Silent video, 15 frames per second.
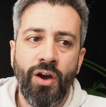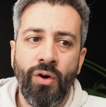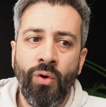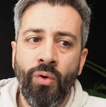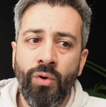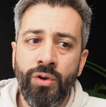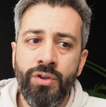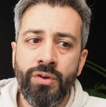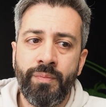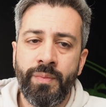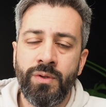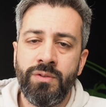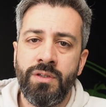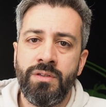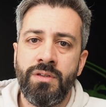all your
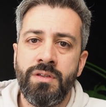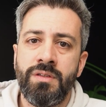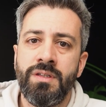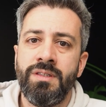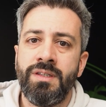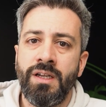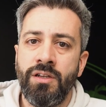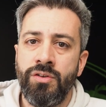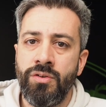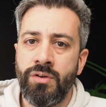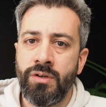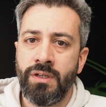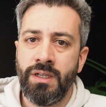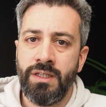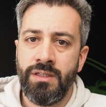processes inside your
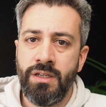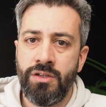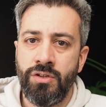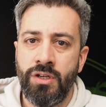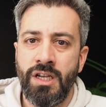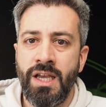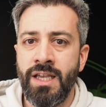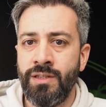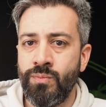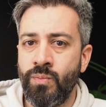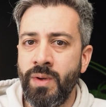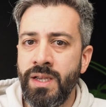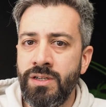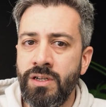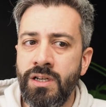organization,
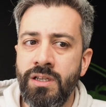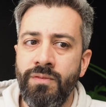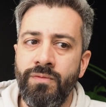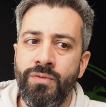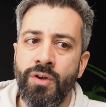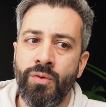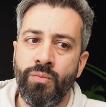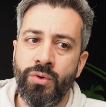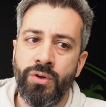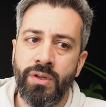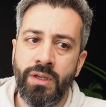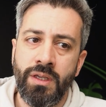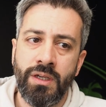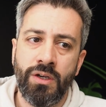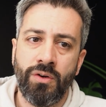especially if you're
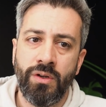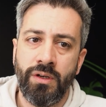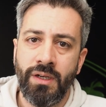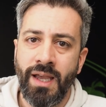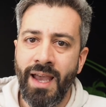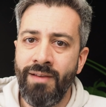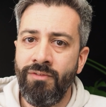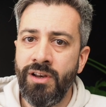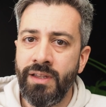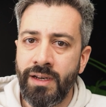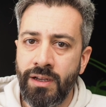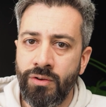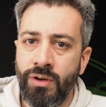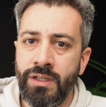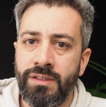working on heavily
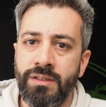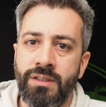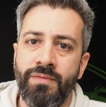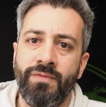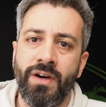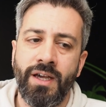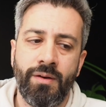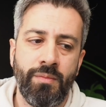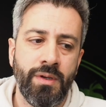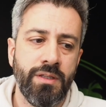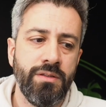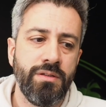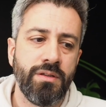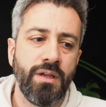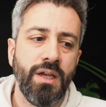regulated
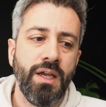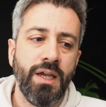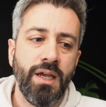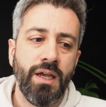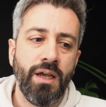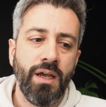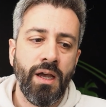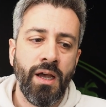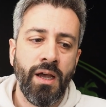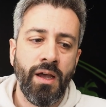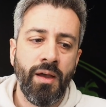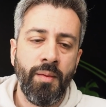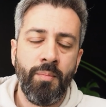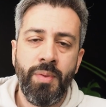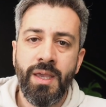environments,
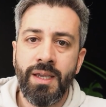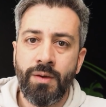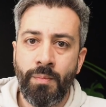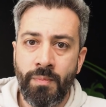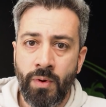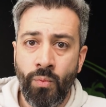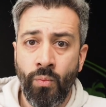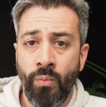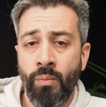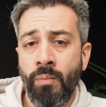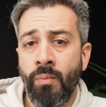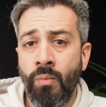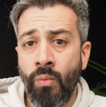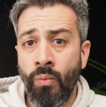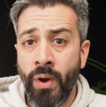being
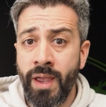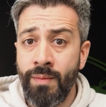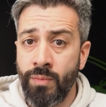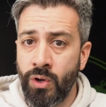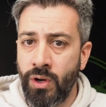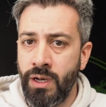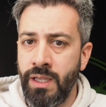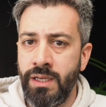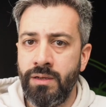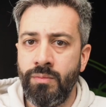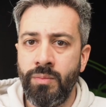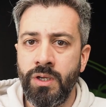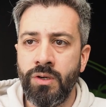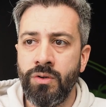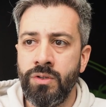way more lean,
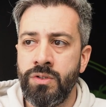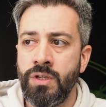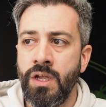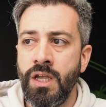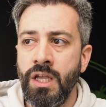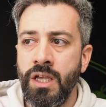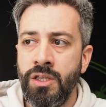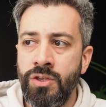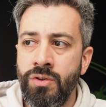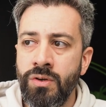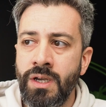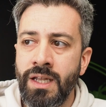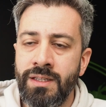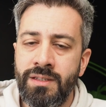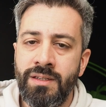because you
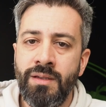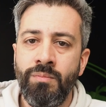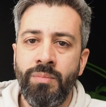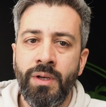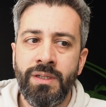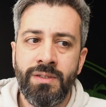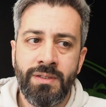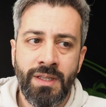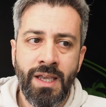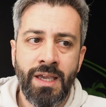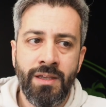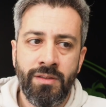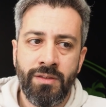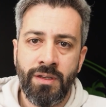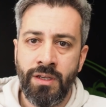can simply
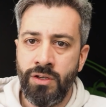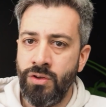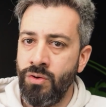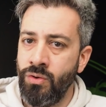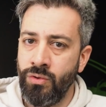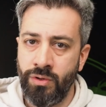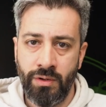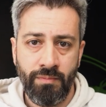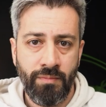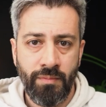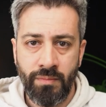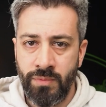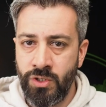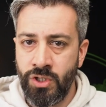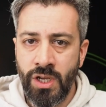state in your
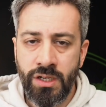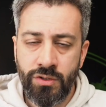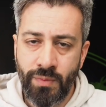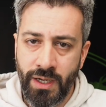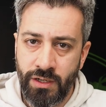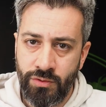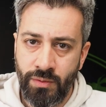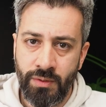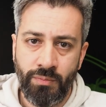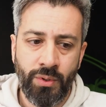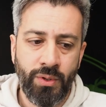change management